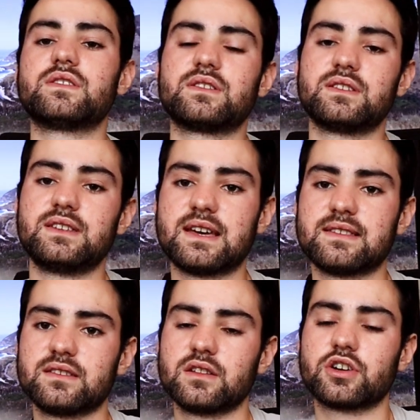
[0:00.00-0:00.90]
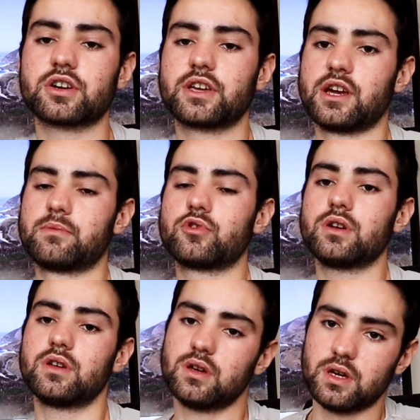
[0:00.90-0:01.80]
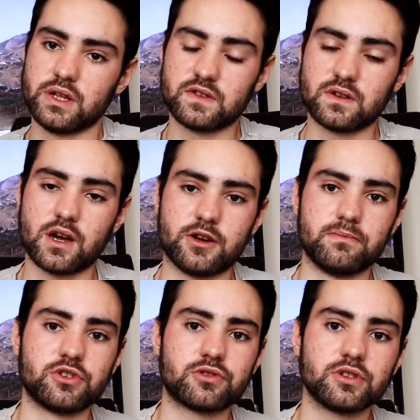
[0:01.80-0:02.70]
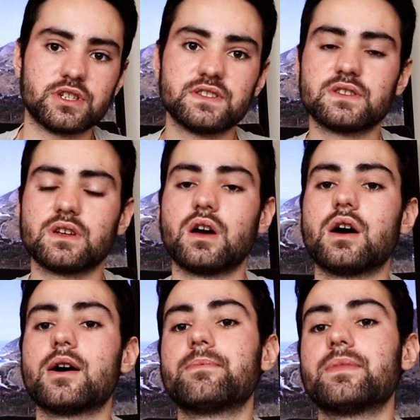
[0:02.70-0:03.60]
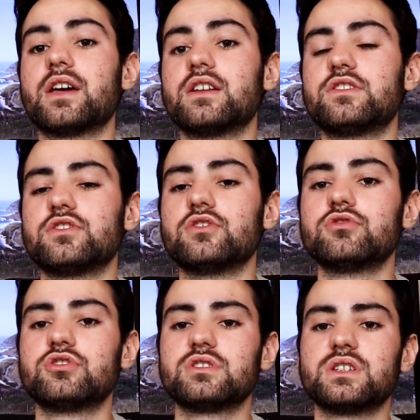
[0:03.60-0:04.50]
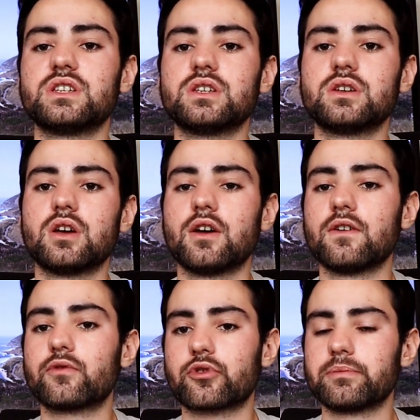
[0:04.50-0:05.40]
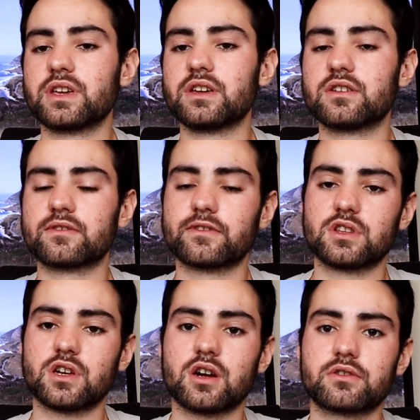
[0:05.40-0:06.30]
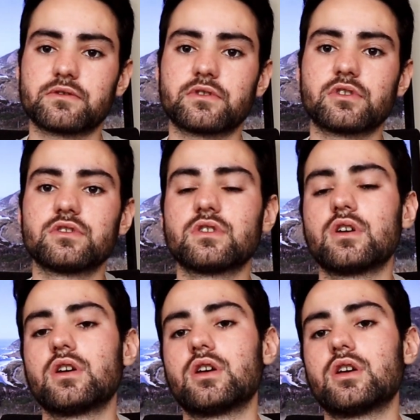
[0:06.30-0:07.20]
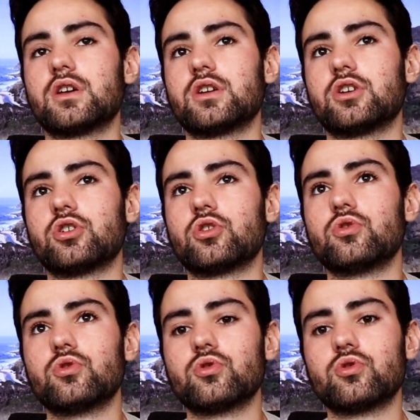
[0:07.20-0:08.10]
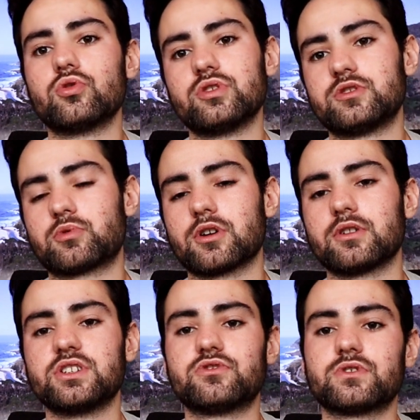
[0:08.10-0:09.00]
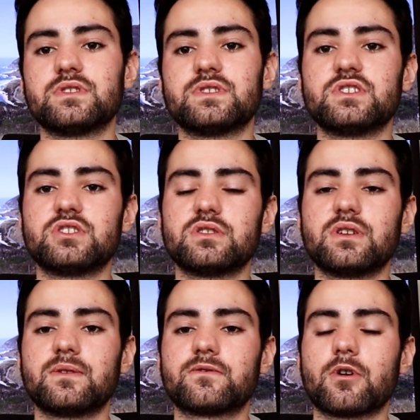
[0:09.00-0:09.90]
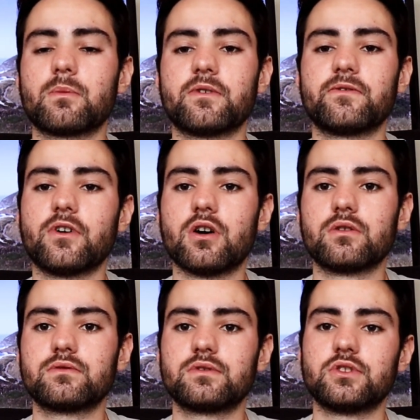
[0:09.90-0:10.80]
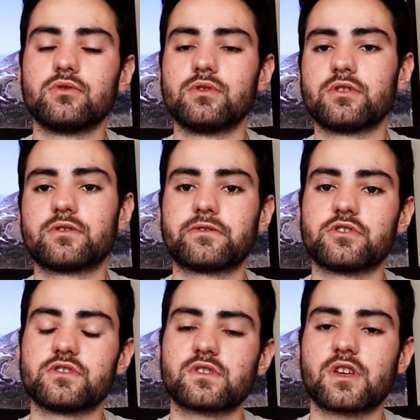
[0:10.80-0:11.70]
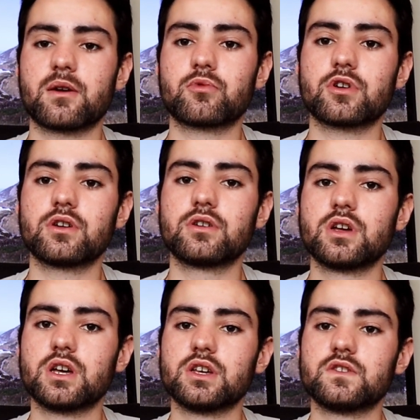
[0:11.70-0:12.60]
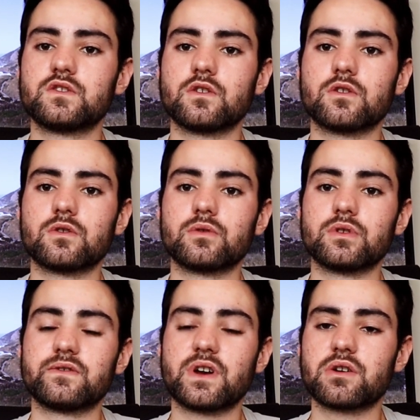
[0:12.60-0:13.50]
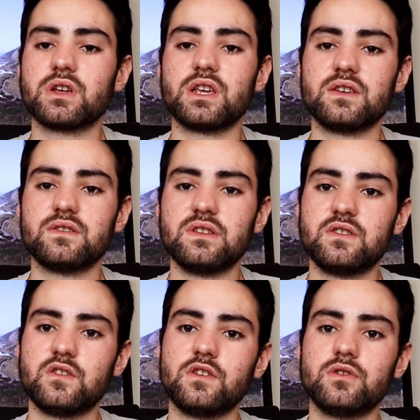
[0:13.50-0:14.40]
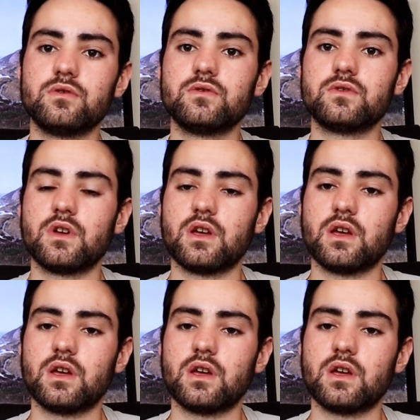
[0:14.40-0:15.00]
is a DSLR camera. It's not a mirrorless, and it's usually for beginner photographers who is probably transitioning from a phone to their first camera. So it's very easy to use